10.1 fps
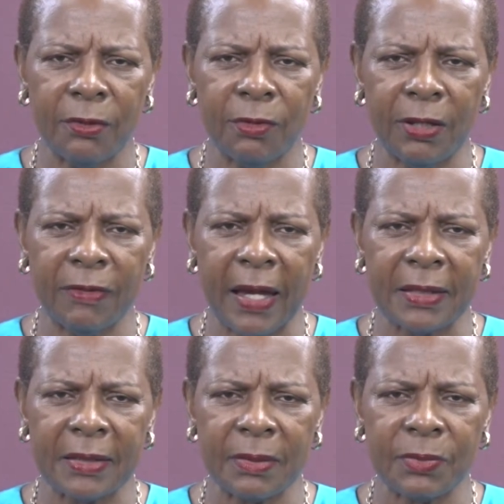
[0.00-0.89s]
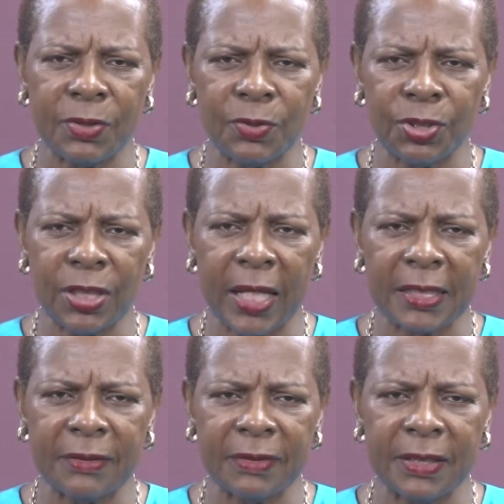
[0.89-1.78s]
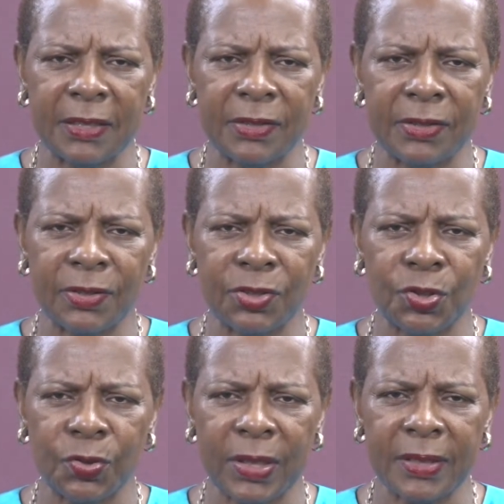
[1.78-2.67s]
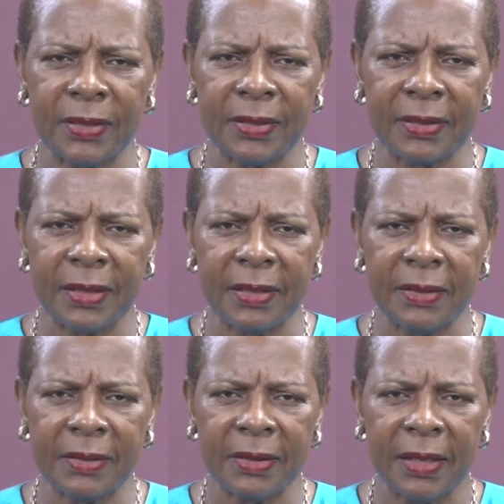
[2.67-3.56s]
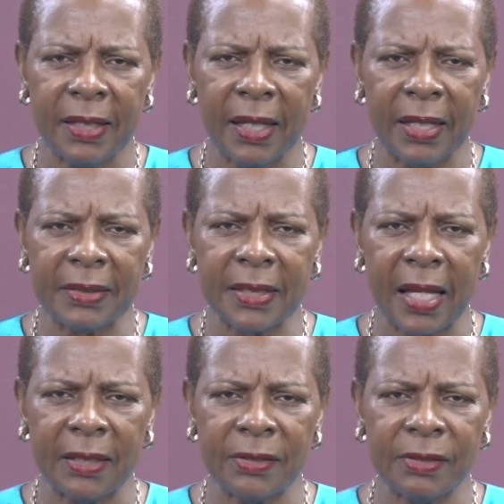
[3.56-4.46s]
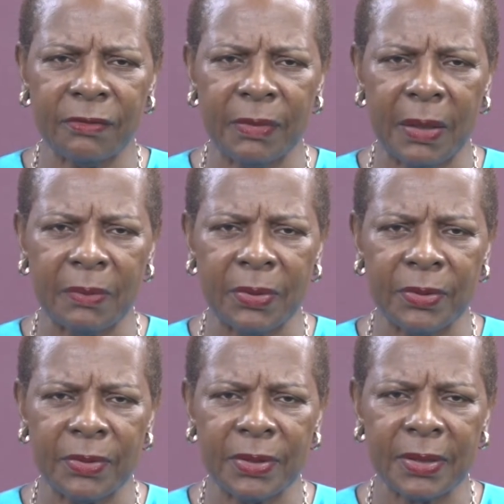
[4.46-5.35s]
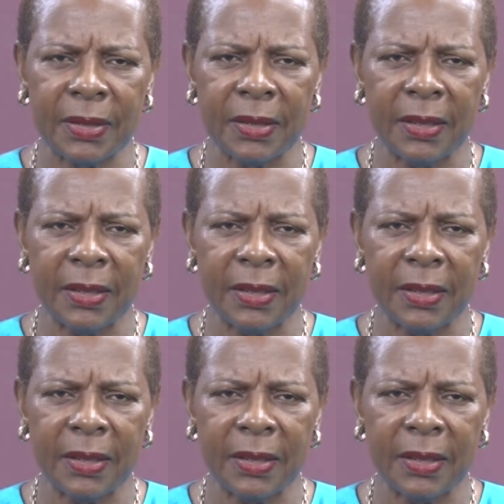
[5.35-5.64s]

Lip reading: We have had some social activities to showcase the skills and talents of members.